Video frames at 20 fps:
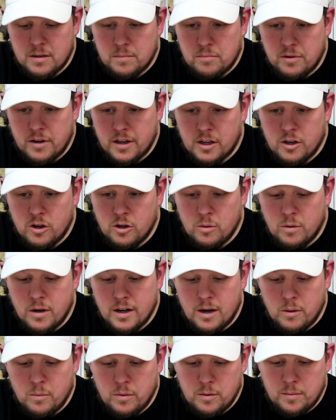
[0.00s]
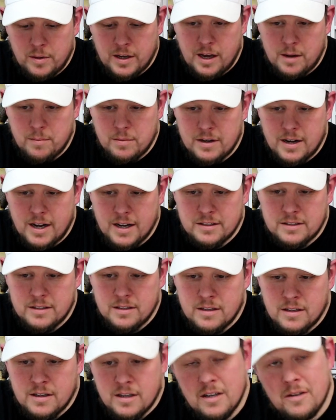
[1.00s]
a pretty cool one. I will be keeping that,
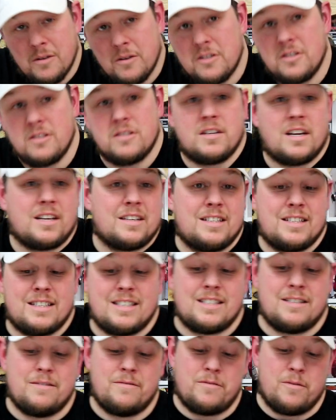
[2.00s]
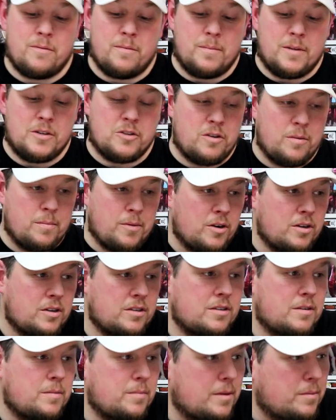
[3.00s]
which is nice from mystery
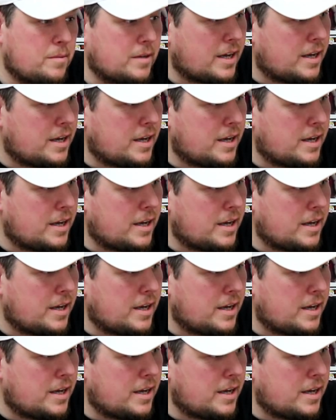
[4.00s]
box to be able to